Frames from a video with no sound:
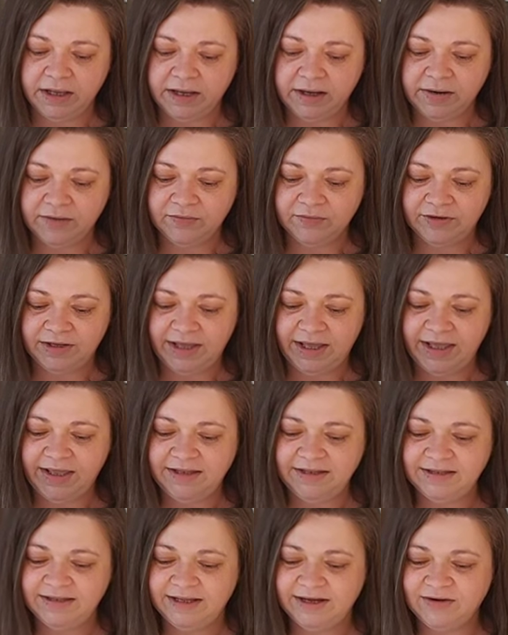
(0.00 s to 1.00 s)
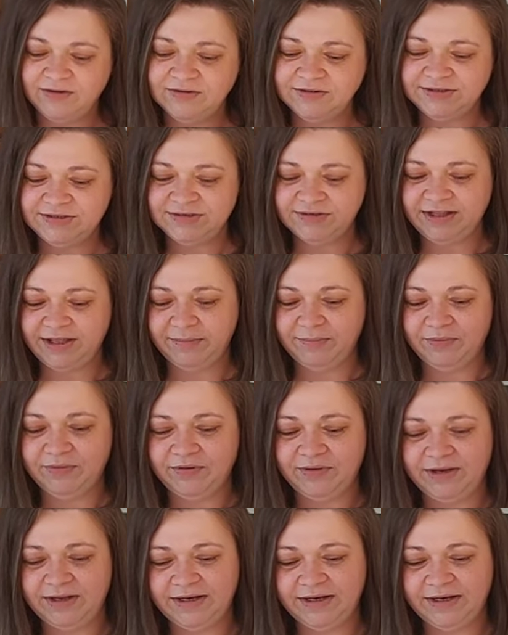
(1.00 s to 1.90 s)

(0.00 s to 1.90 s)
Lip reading: Oh, and also they put